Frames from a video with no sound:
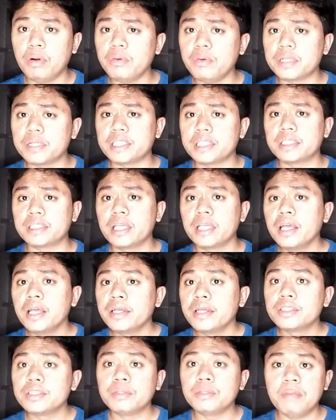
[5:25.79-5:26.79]
poets
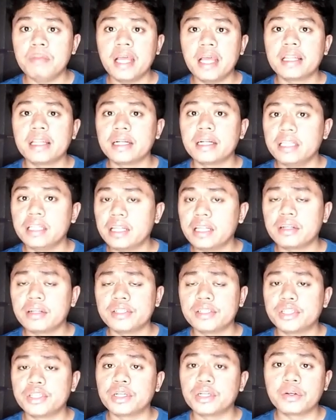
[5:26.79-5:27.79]
to make their
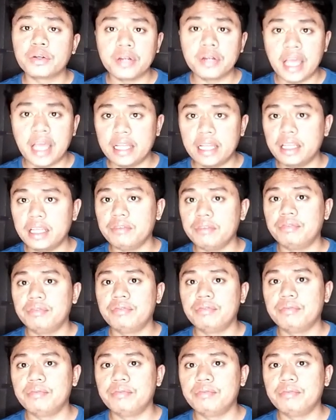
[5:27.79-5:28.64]
literature creative.